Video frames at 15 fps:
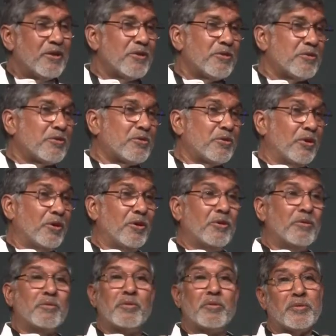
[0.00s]

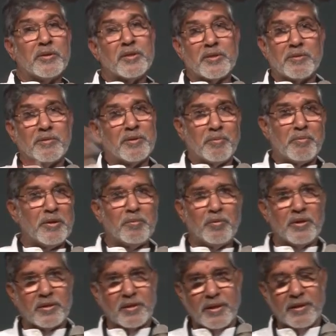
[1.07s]
So the
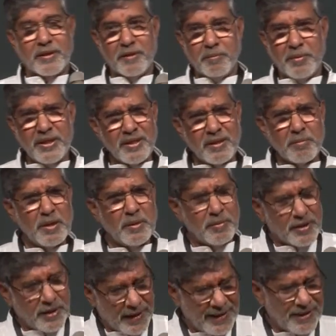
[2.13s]
people started beating me
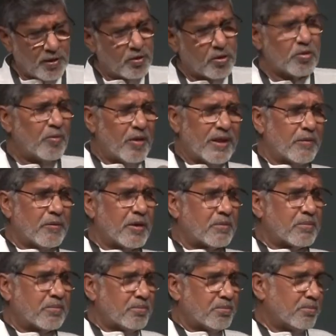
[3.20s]
with iron rods. Whatever
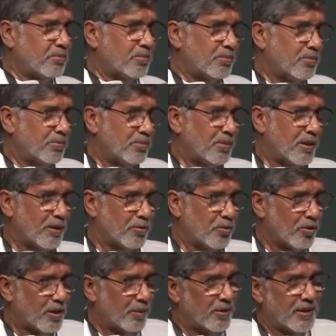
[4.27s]

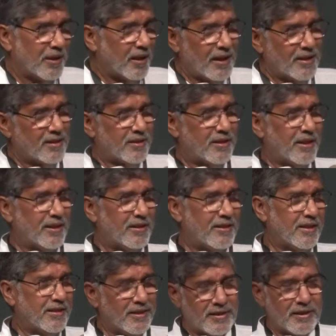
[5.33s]
could come in their hands, they
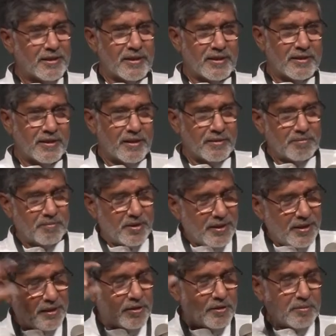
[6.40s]
did it, and they
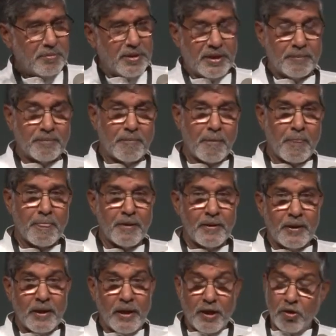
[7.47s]
hit me.
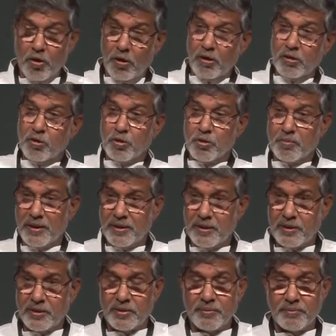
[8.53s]
And all those
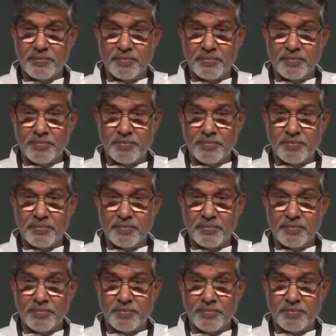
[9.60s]
mothers.